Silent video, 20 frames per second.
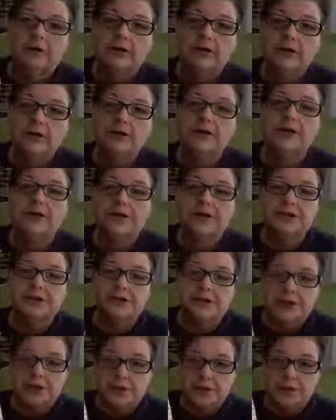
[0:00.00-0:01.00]
with an
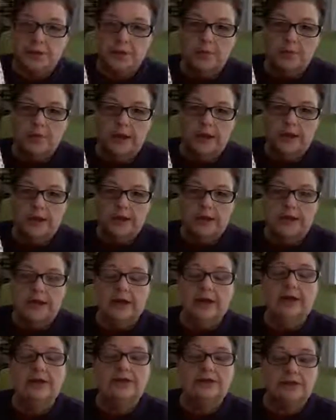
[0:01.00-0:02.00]
adjustable bed
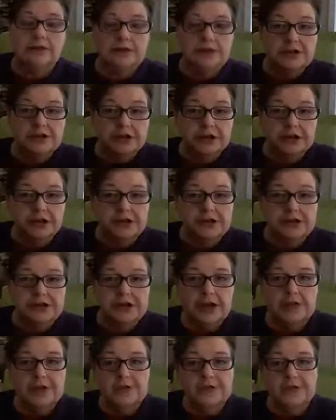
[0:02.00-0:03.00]
so that you can
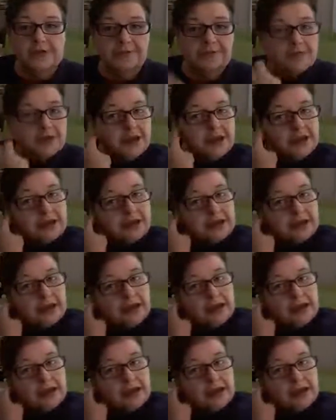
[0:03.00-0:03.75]
adjust the feet